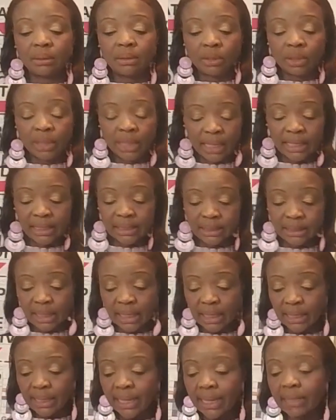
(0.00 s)
You can't
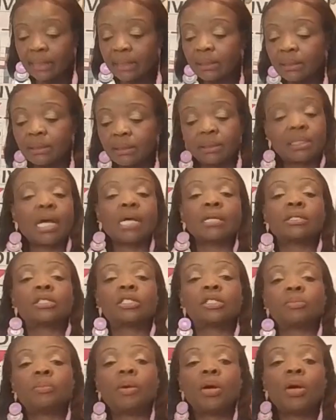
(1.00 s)
say that Dr.
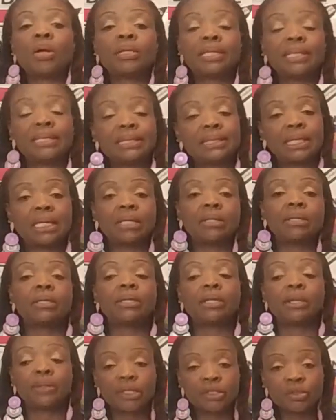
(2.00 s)
Small didn't tell you
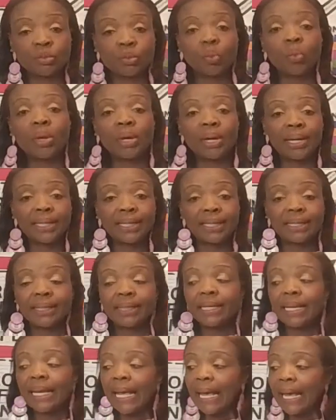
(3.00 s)
there is one
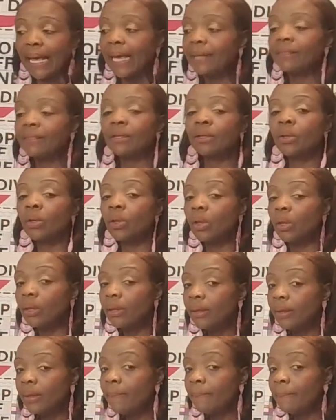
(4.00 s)

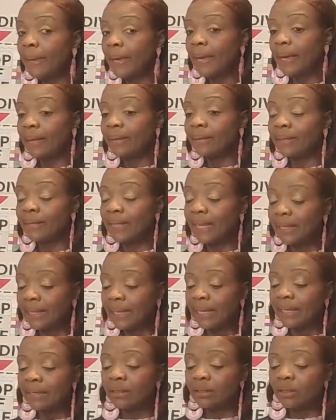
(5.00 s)
ethical path, and that
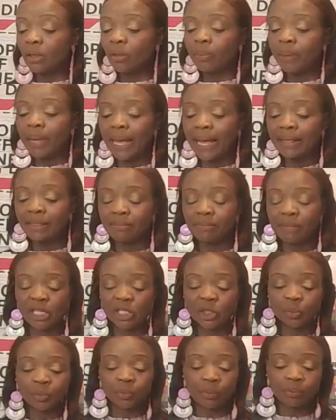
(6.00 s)
ethical path
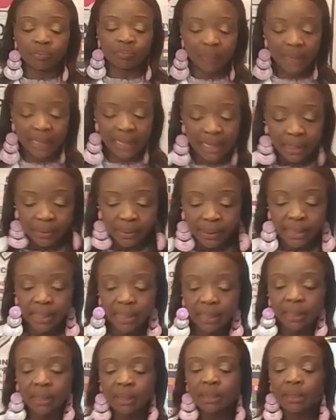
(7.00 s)
means
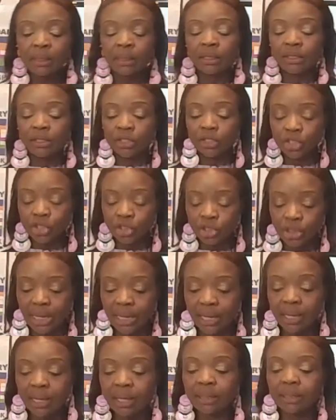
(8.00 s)
preparing your
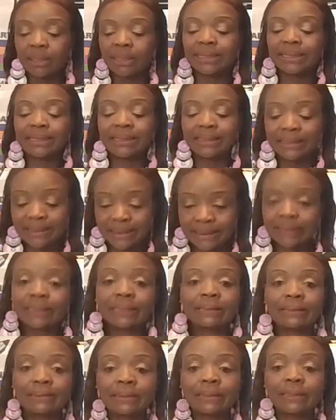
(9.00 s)
child to
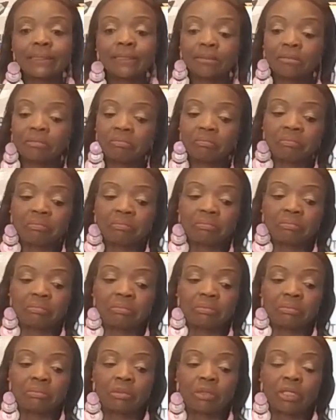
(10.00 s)
succeed,
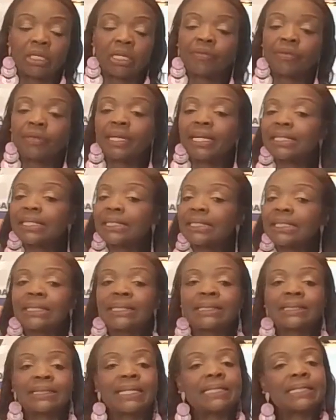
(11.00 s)
whatever that
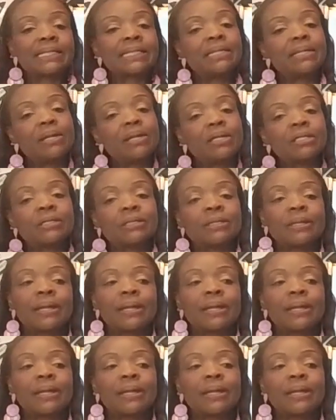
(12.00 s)
success looks